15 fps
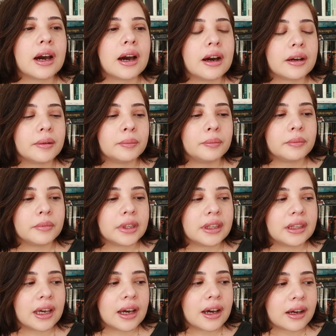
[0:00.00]
Um,
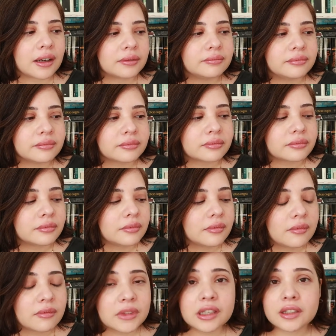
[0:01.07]
yeah,
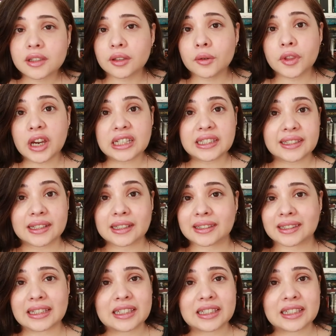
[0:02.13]
so that's it.